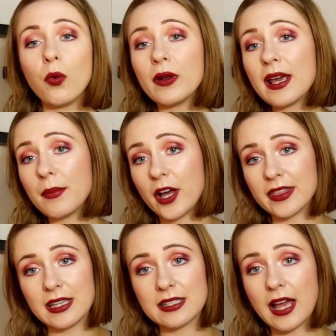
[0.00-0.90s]
When I
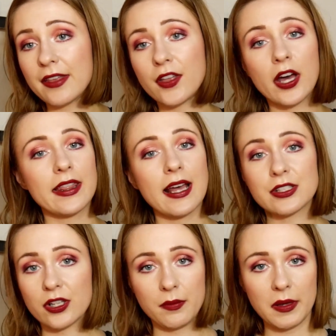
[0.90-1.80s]
bought this, I thought
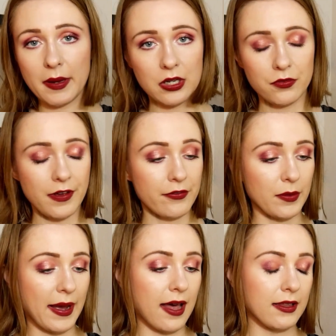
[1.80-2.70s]
that's going to be my new
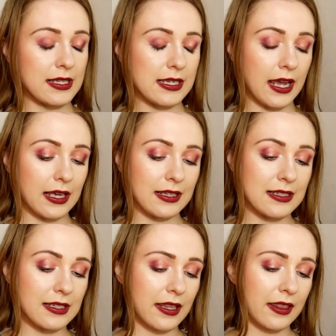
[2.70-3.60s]
favorite palette,
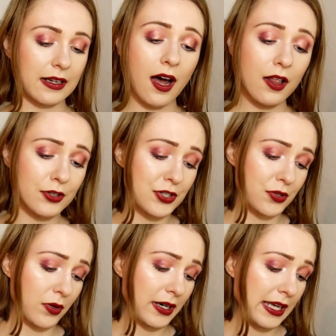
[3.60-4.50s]
and the color
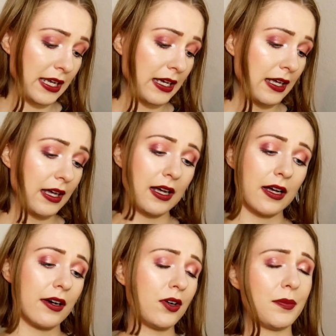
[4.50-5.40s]
story,
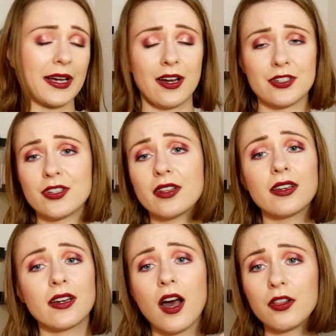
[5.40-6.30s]
oh my gosh.
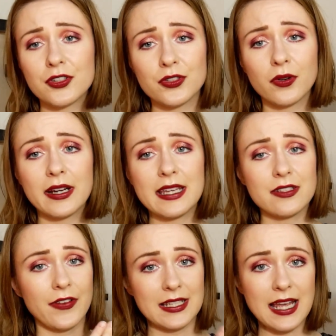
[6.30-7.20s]
Color story
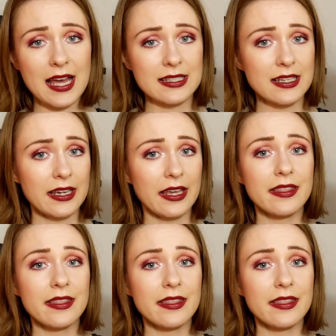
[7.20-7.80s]
is fantastic.